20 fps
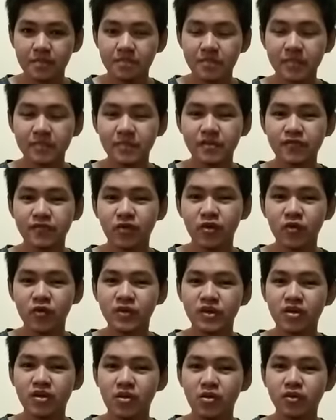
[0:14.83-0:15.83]
But before
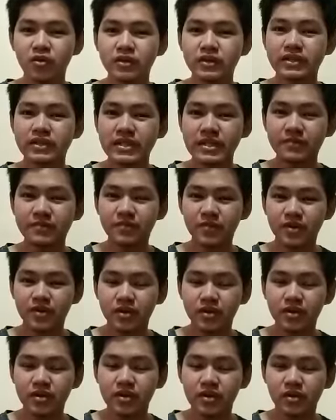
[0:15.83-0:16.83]
we go
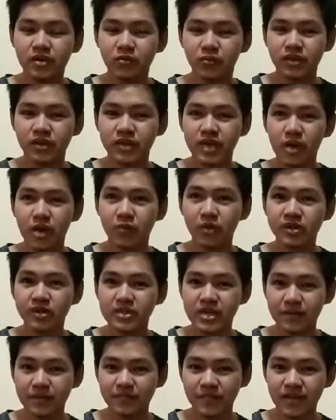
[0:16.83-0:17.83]
deeper with our
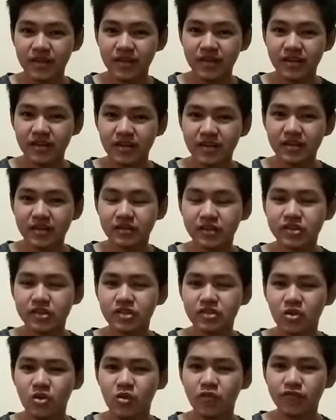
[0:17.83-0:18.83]
topic,
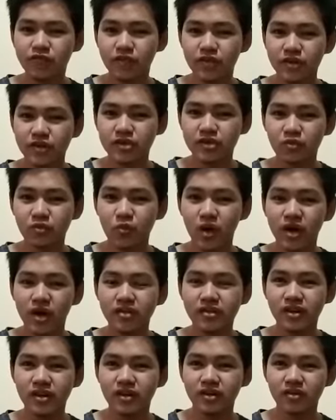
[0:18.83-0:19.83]
let's know first why
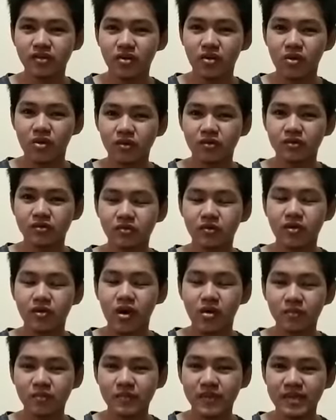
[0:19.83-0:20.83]
they are called
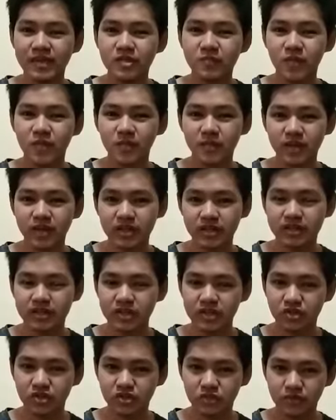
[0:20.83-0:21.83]
complex permanent
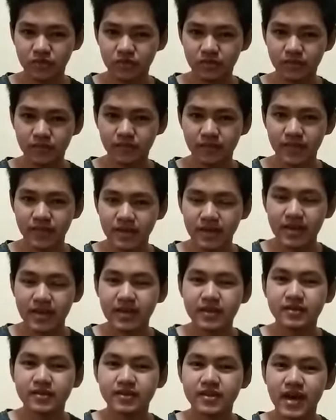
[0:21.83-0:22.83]
tissues.
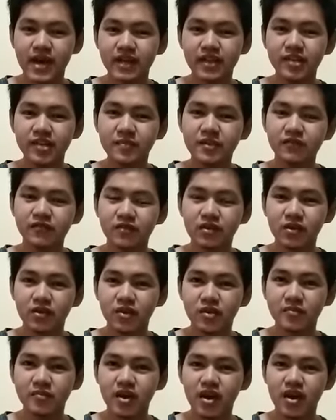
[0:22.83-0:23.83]
Xylem and
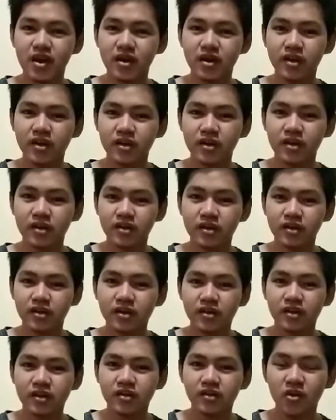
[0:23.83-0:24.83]
phloem are
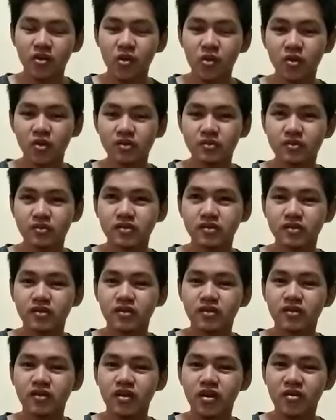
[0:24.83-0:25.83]
called
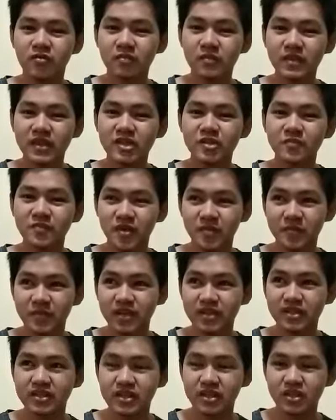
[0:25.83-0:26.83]
complex
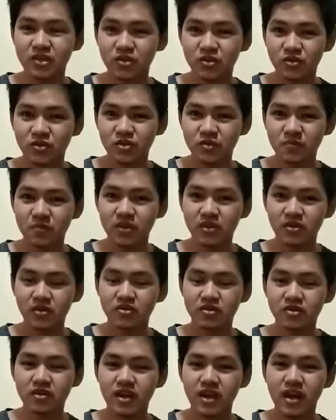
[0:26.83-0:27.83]
permanent tissues
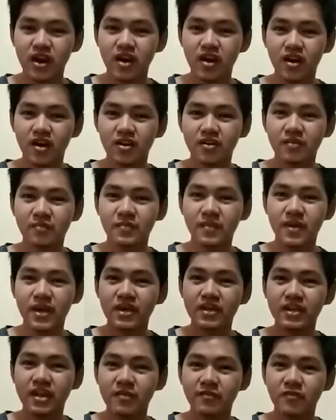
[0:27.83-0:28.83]
because they are
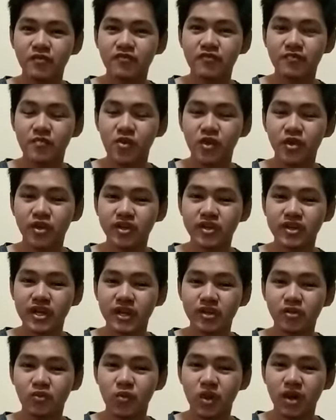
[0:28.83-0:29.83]
made up of more
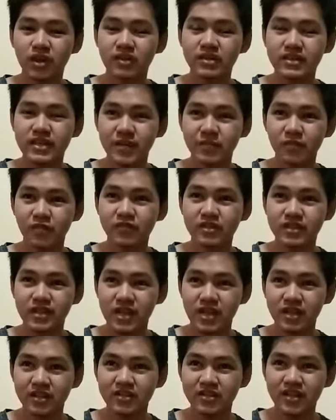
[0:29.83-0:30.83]
than one type of
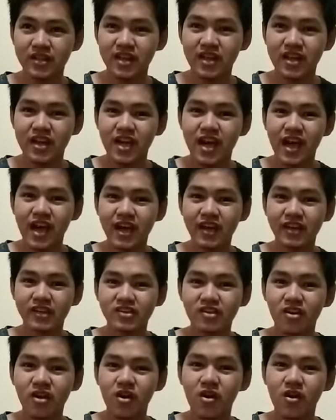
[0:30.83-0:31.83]
cells, and
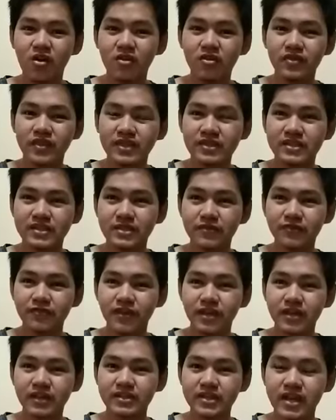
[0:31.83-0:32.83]
all these
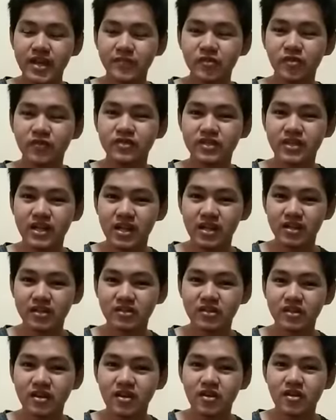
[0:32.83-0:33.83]
different type of
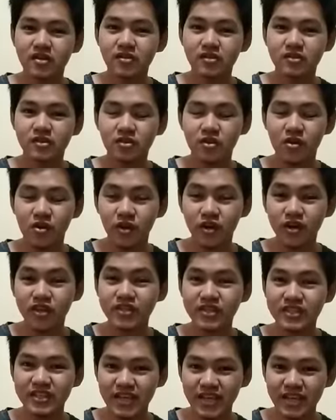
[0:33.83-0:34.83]
cells
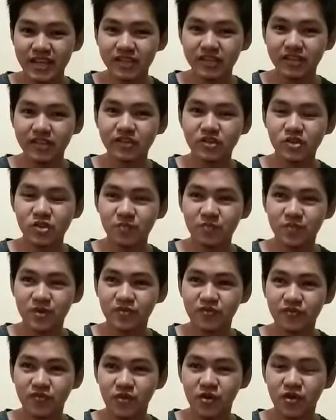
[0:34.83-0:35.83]
coordinate to
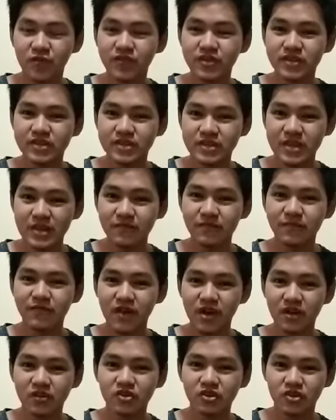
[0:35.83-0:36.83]
perform the same
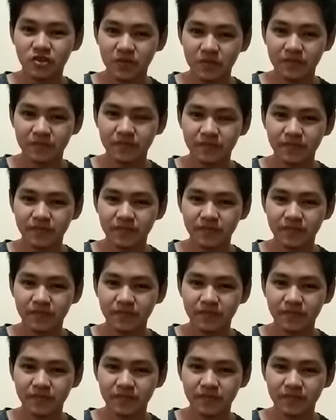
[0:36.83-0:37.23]
function.